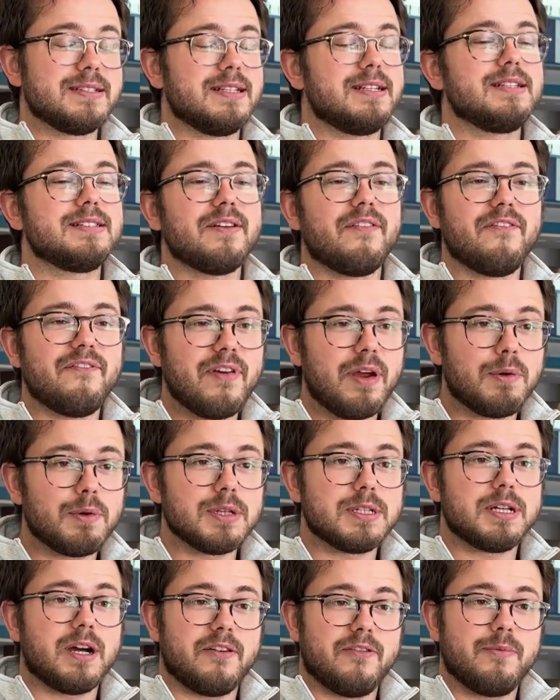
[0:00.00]
it is a
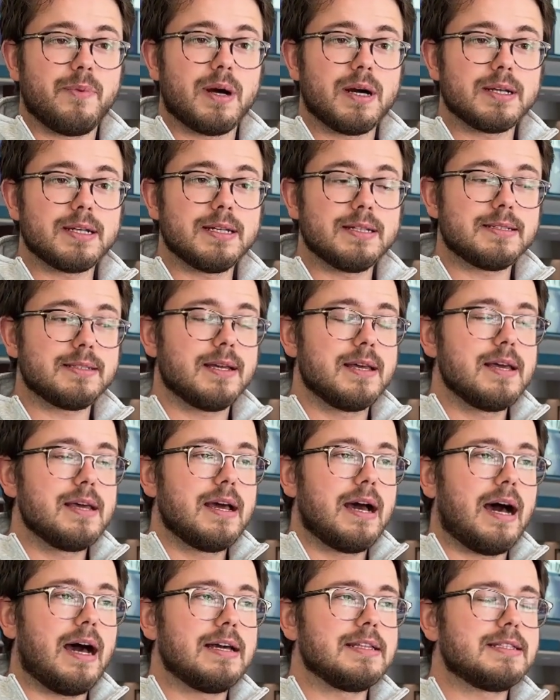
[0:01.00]
very tough market.
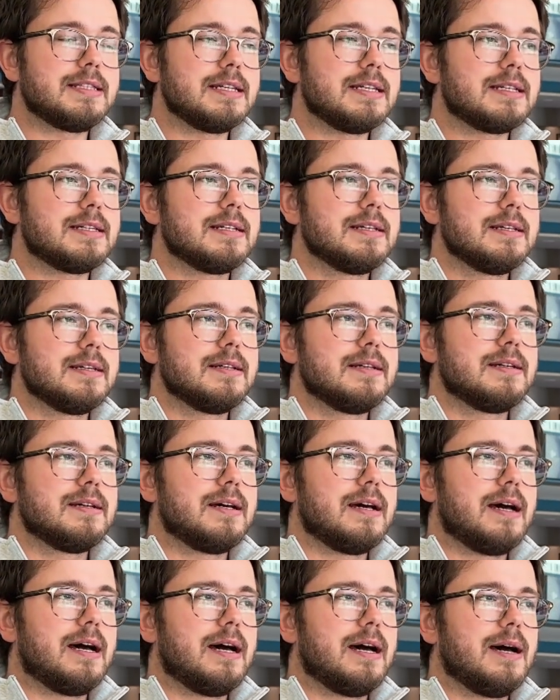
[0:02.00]
I think
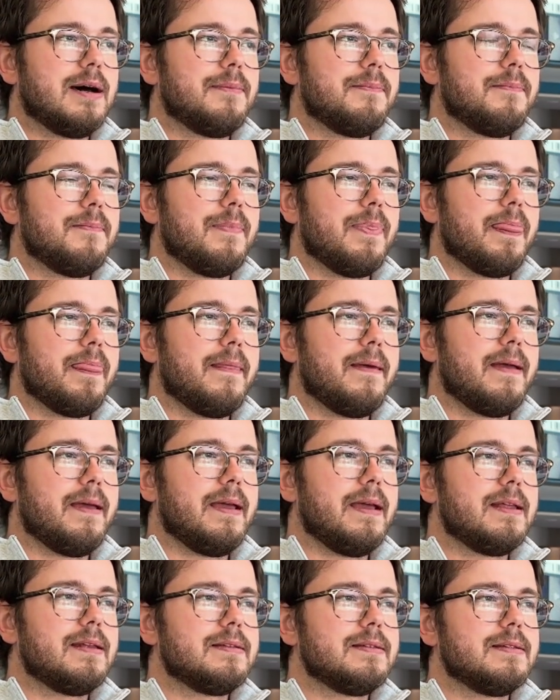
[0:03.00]

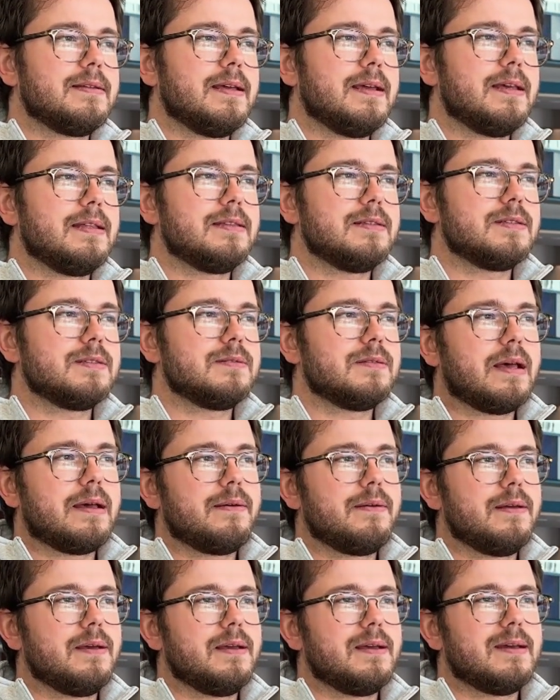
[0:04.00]
in
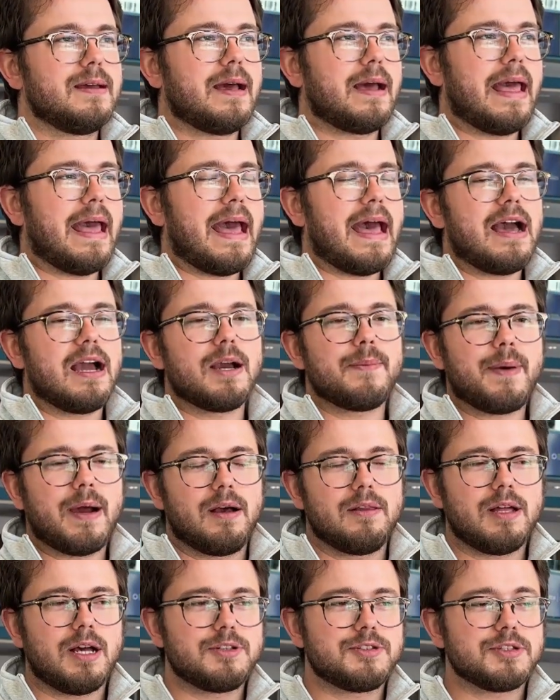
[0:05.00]
ag
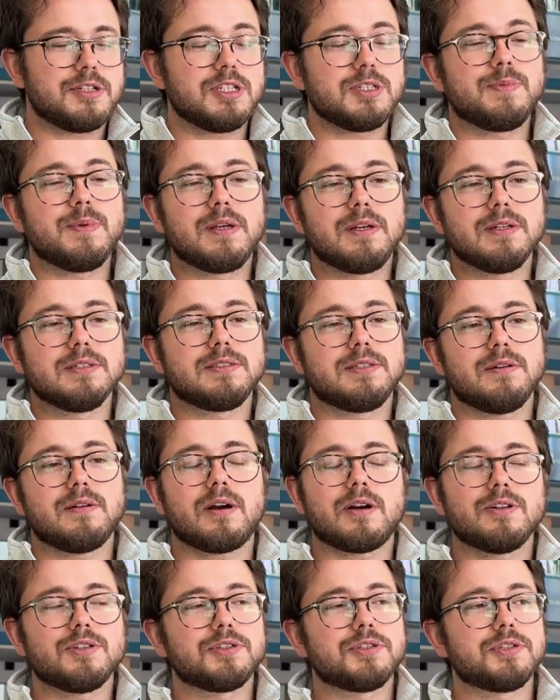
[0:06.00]
biologicals, because there
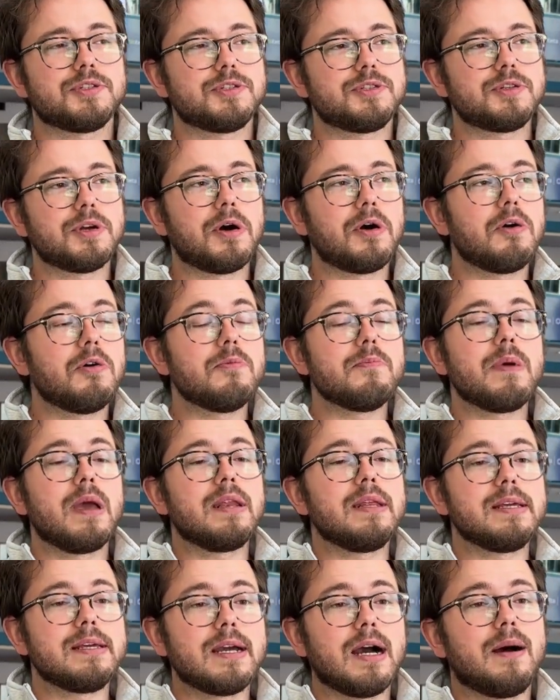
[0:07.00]
are so
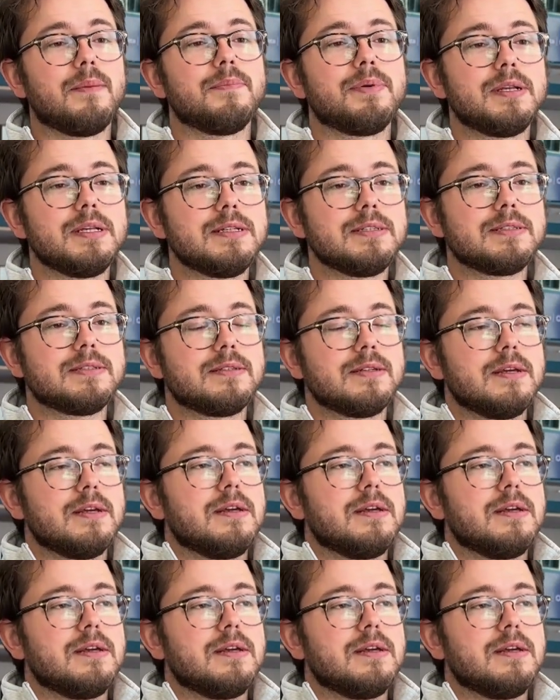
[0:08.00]
many companies,